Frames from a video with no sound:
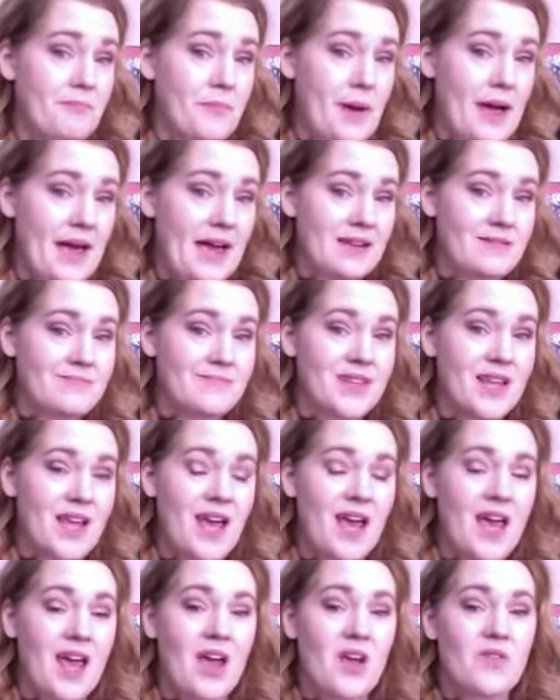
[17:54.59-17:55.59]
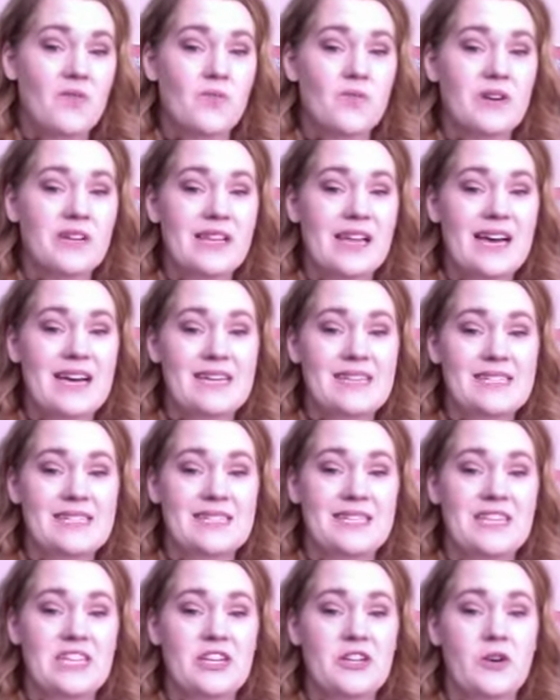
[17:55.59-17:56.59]
But realize
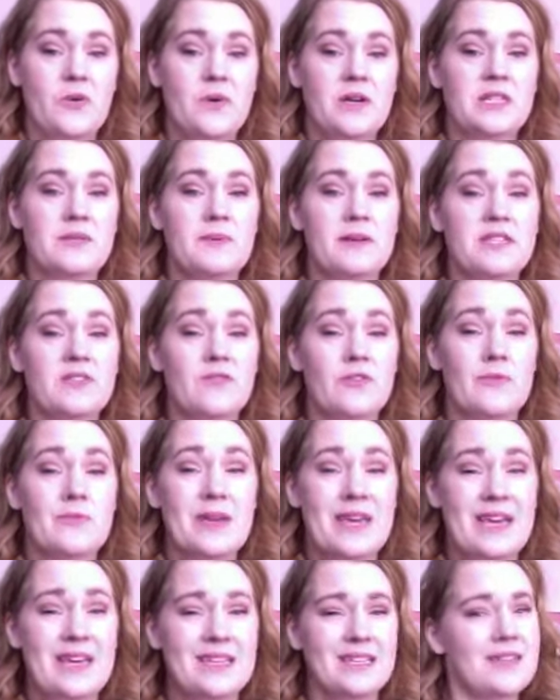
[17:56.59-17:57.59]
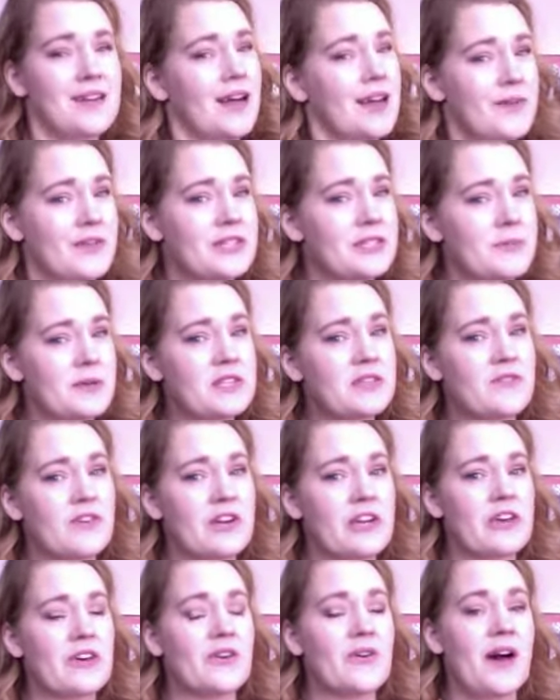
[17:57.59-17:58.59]
that, you know, what's best for me is not what's best for
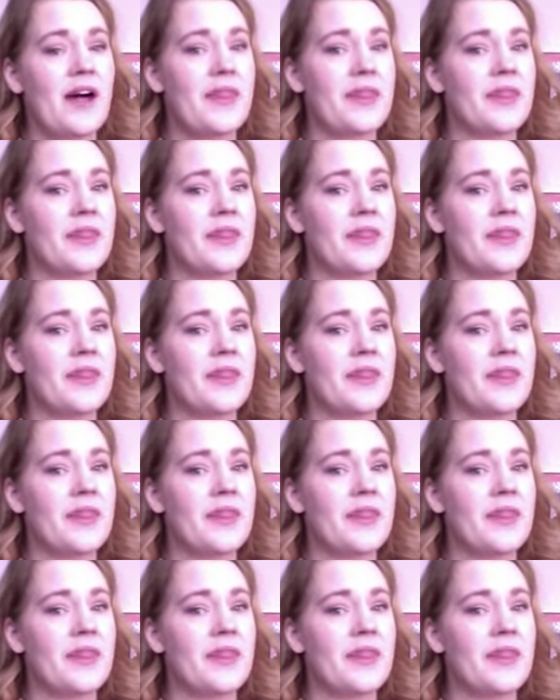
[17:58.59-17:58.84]
you.